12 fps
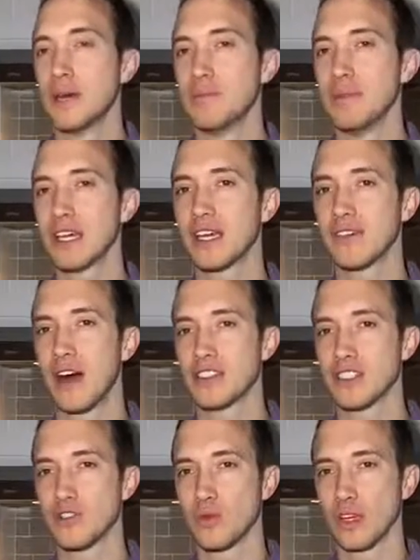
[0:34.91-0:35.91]
Beet
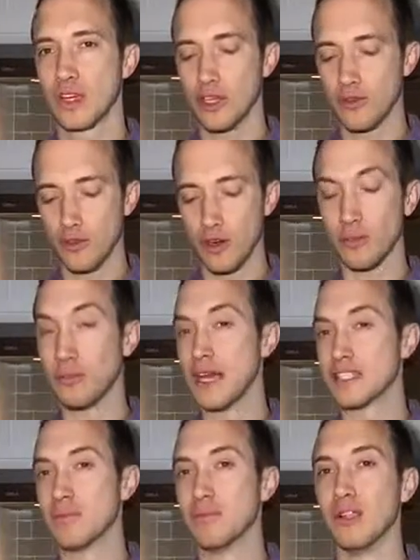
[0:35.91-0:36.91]
kvass is really good
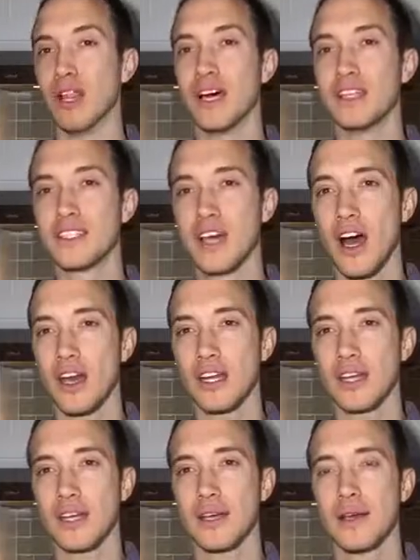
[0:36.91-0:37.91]
as a blood
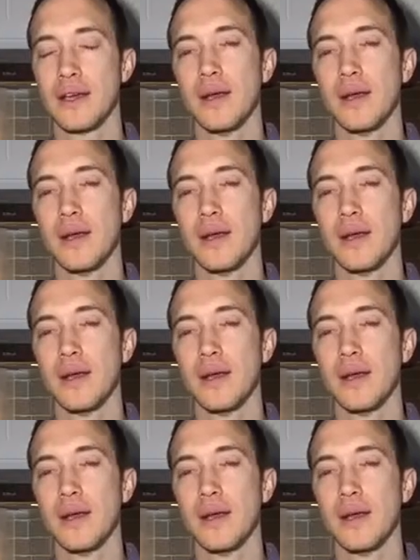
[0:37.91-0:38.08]
tonic